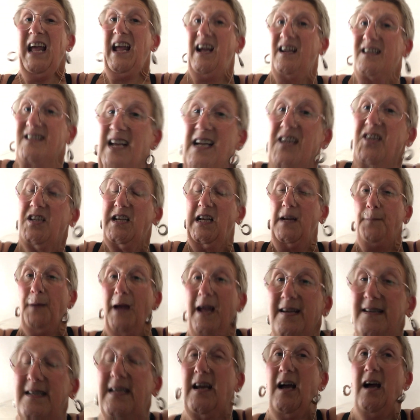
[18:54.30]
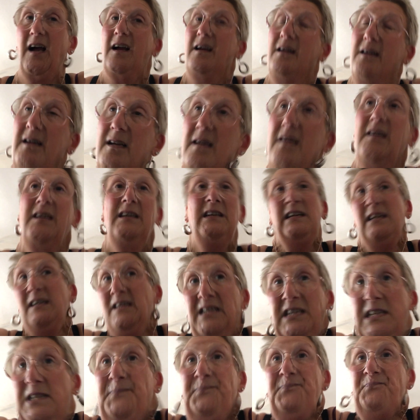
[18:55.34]
it's actually better.
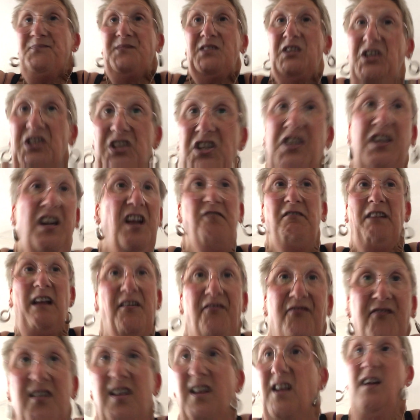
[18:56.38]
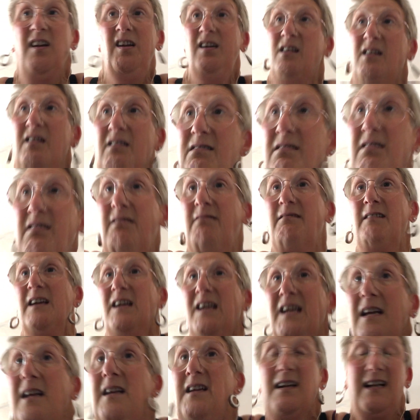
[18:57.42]
Because you don't have to
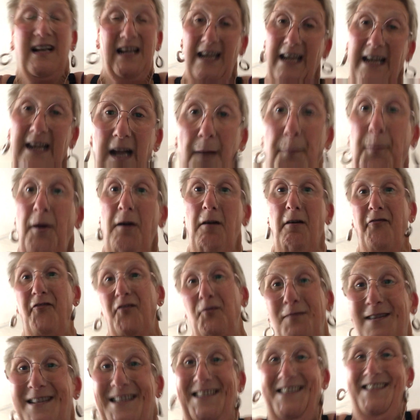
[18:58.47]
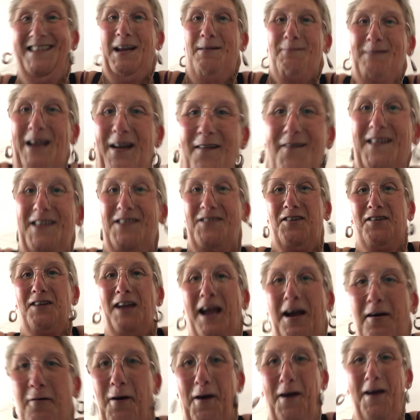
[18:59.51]
clean up afterwards except have the
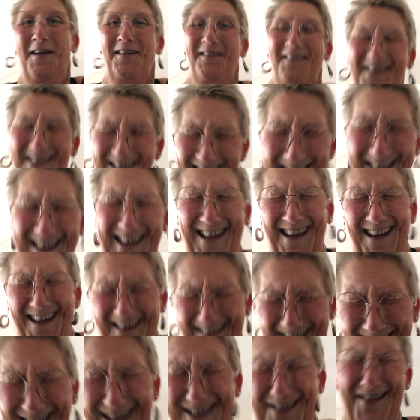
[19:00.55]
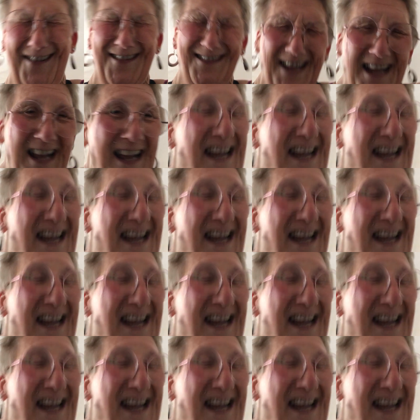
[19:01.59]
shower. God,